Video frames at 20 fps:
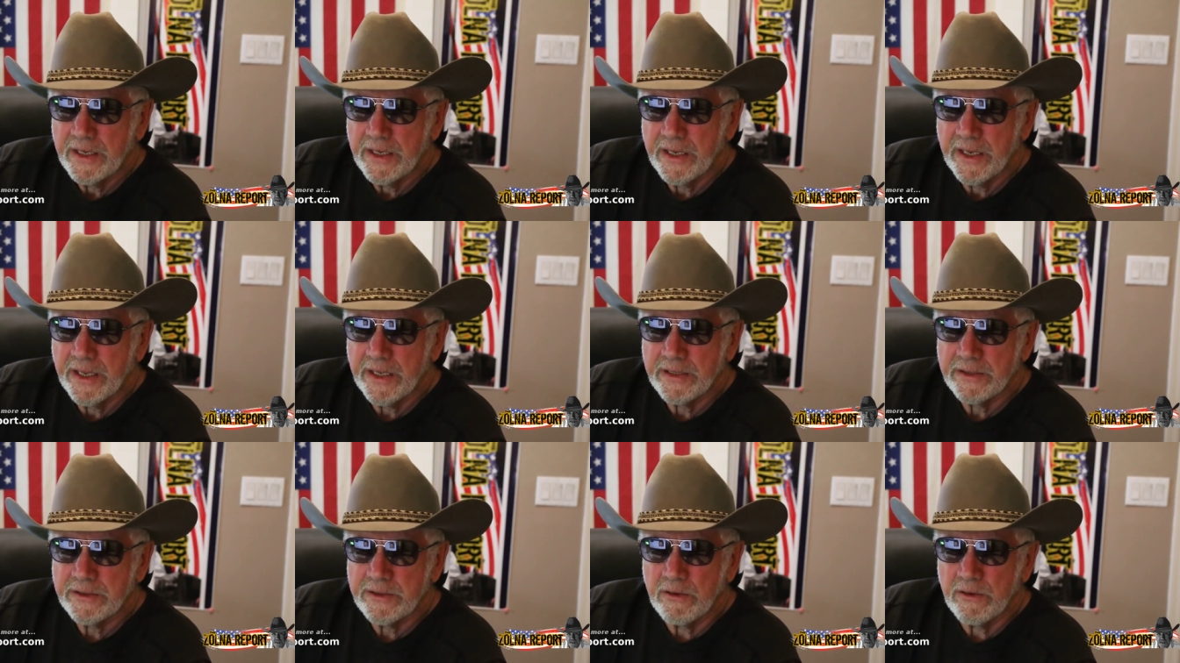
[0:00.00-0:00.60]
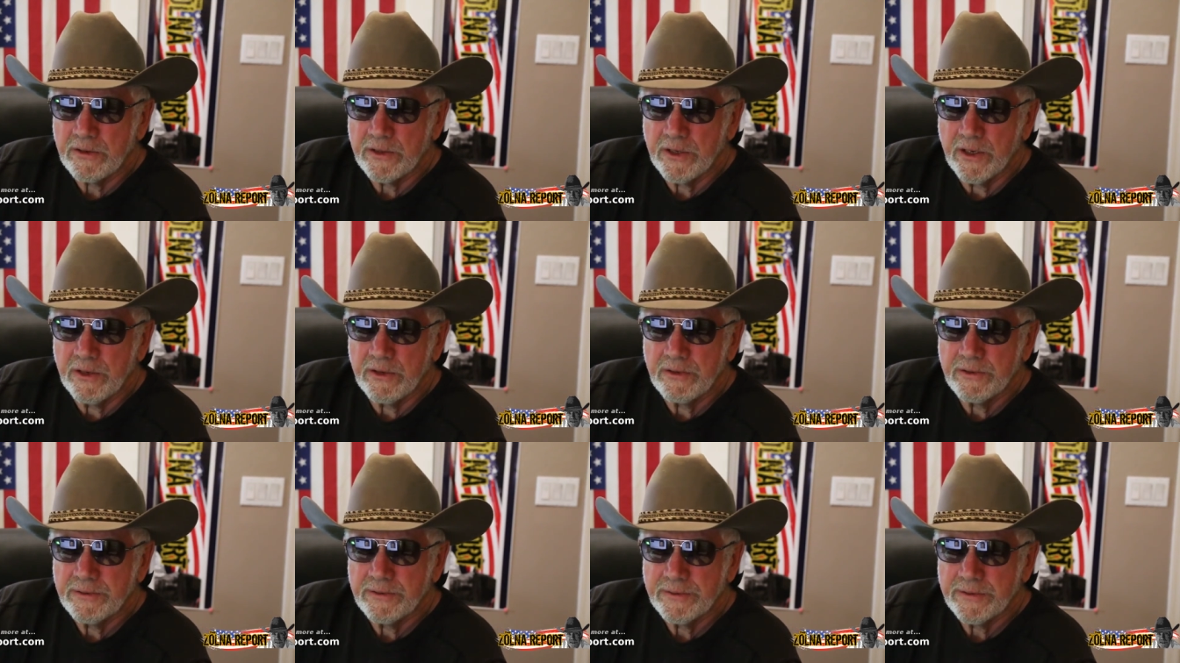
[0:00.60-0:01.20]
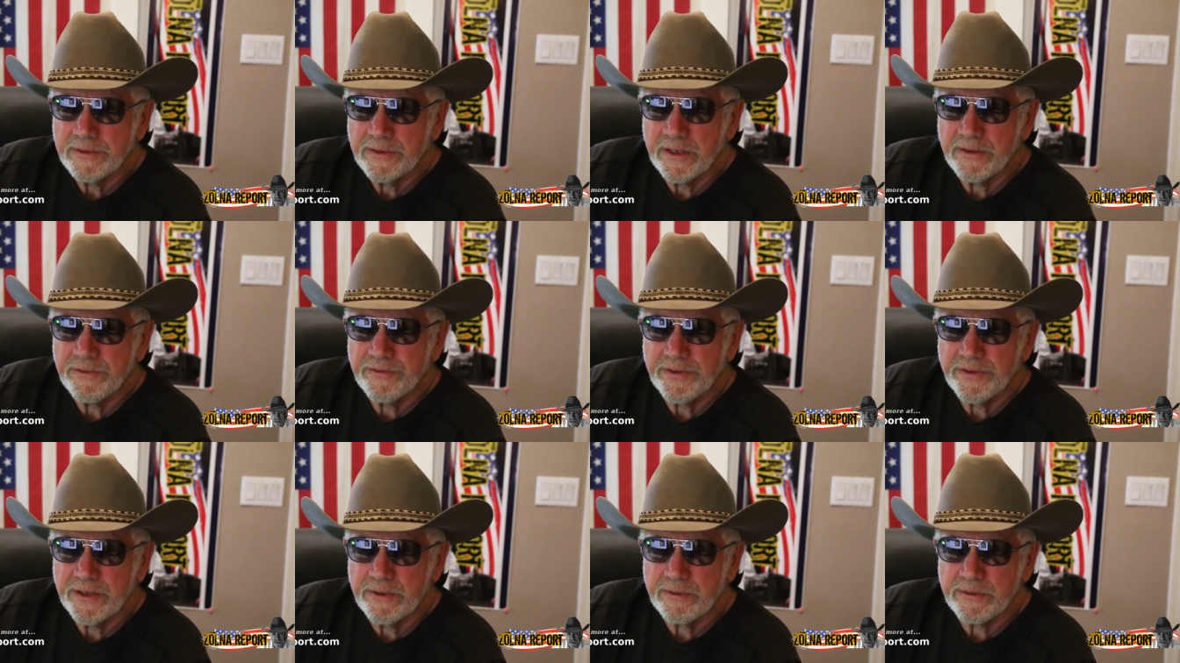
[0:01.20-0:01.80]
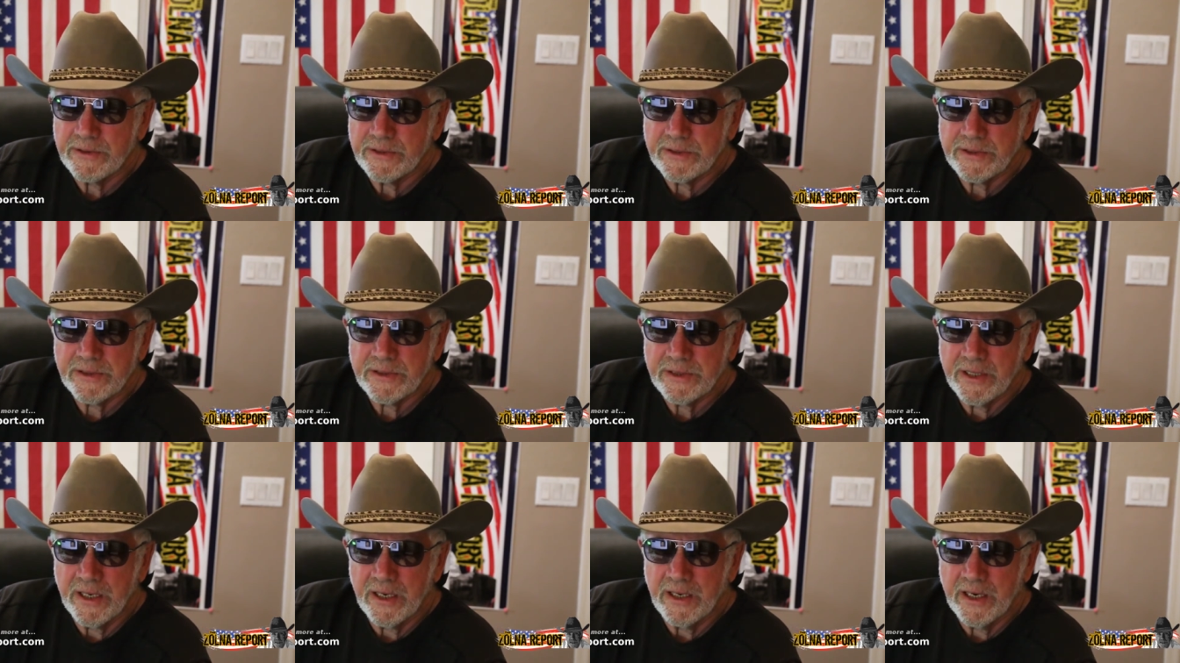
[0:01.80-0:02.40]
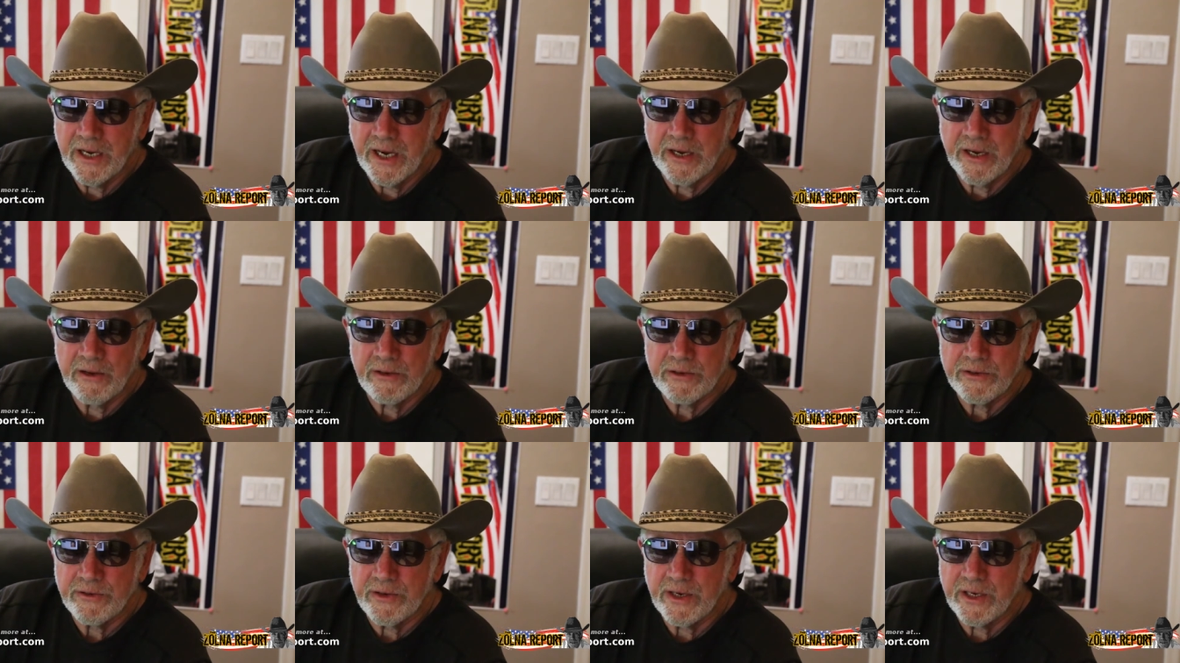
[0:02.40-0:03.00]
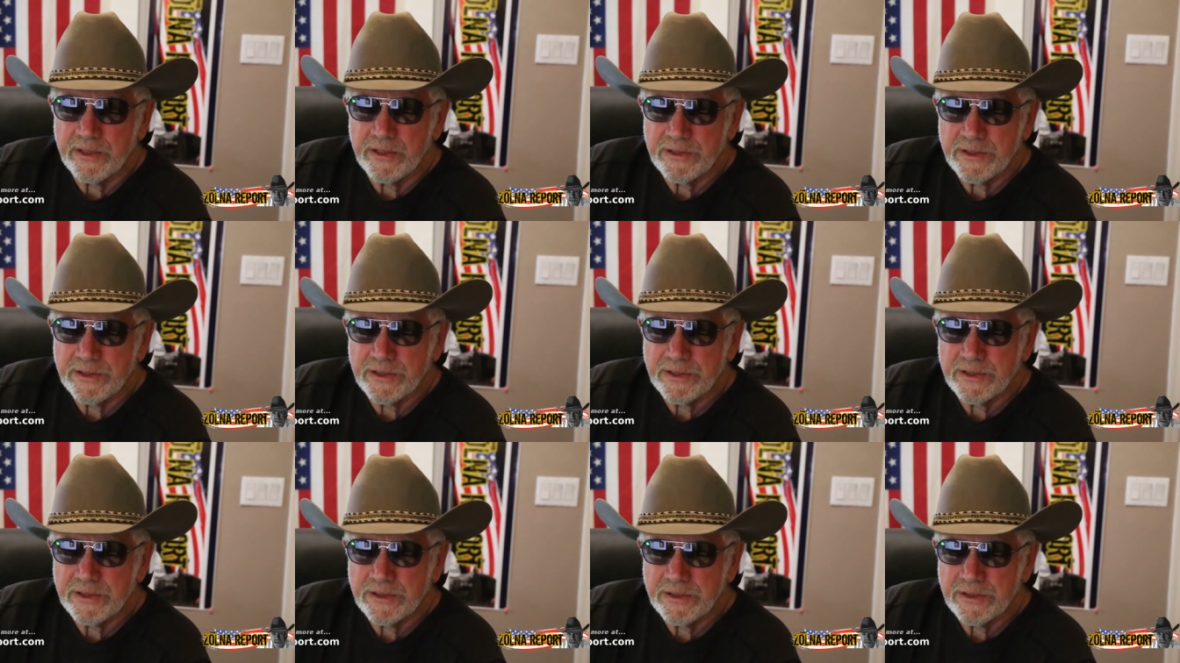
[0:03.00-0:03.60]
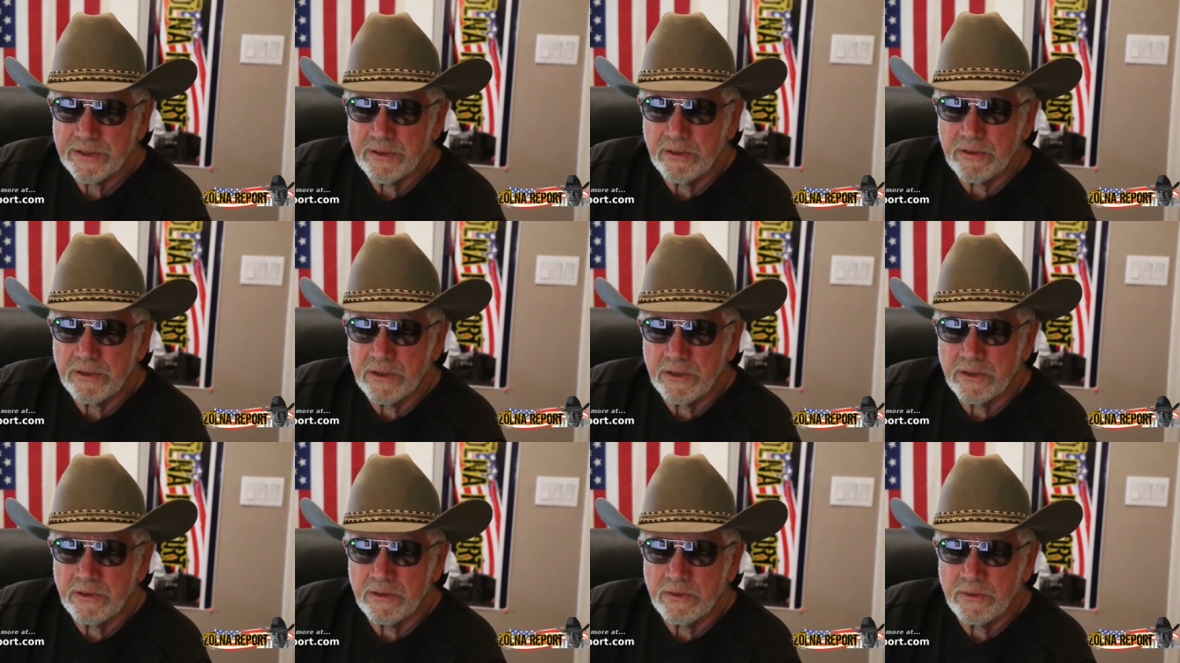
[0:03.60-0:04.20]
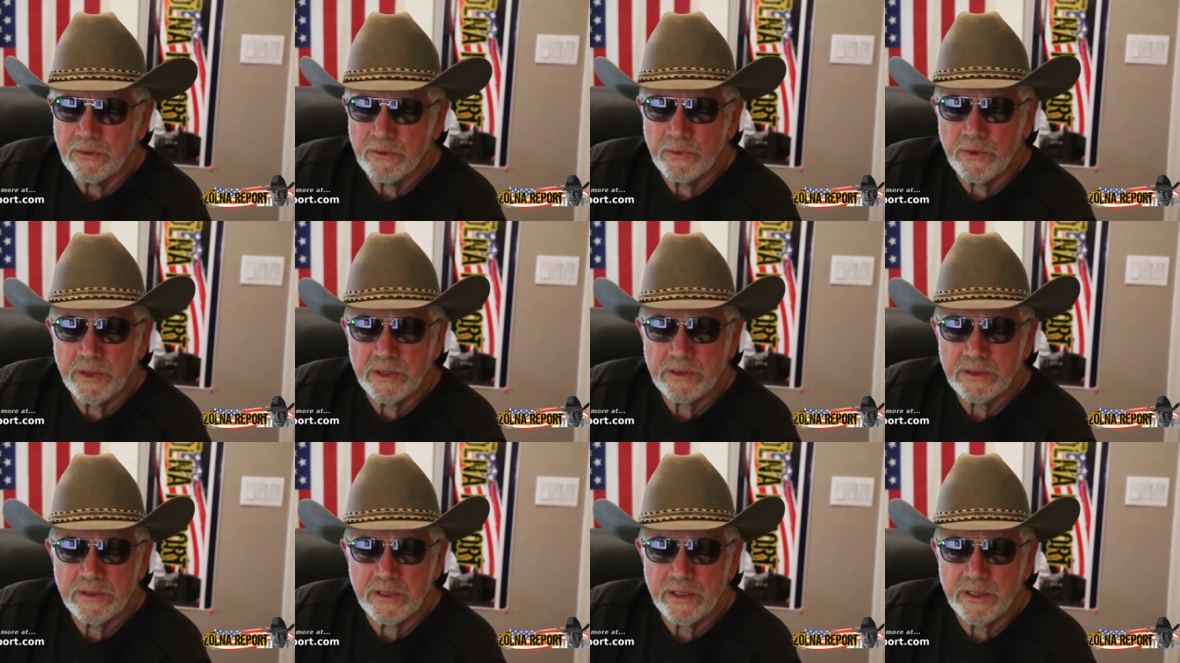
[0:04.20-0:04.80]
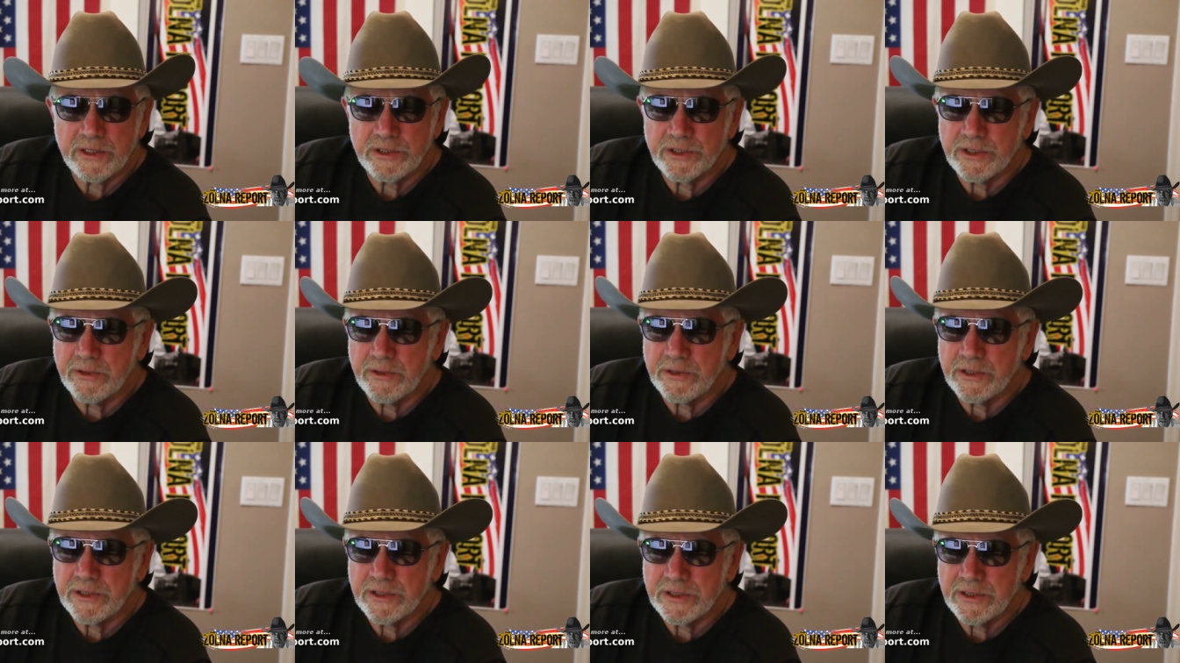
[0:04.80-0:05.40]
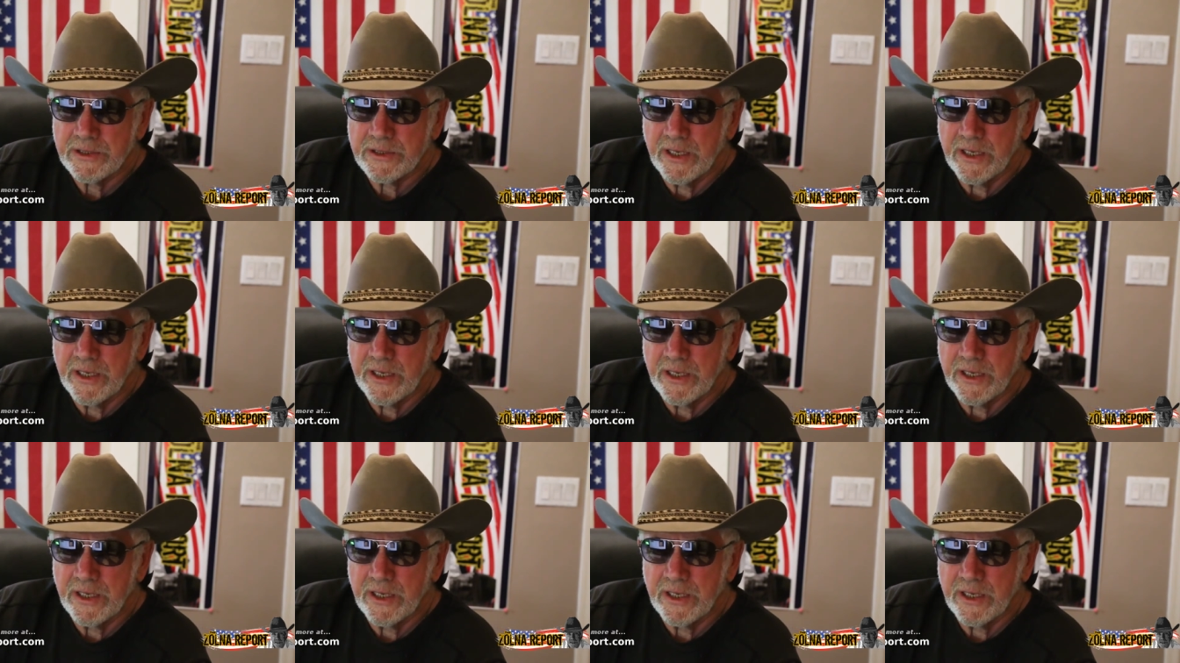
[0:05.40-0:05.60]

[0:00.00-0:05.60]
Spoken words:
and don't know if he was high on drugs, don't know what the issue is,